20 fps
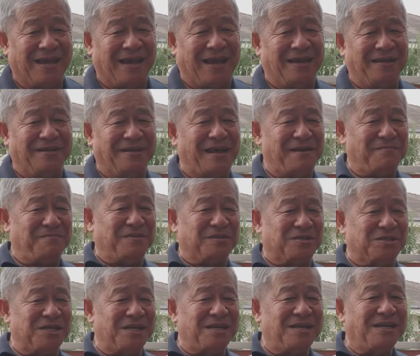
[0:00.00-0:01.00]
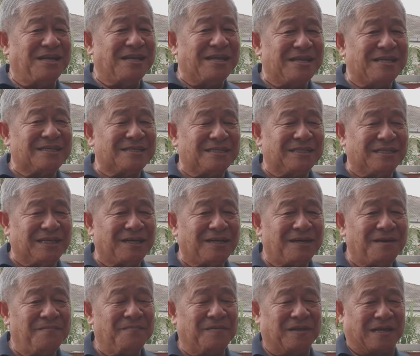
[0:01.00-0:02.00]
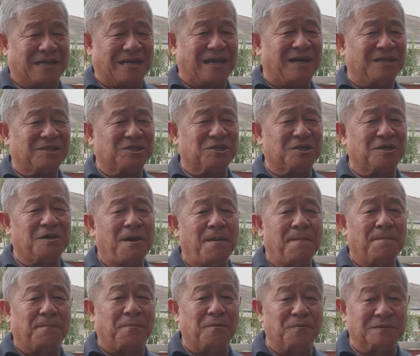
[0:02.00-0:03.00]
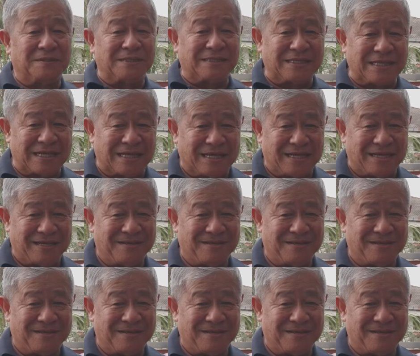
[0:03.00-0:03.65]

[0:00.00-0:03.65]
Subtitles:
And that machine is the Karcher Puzzi.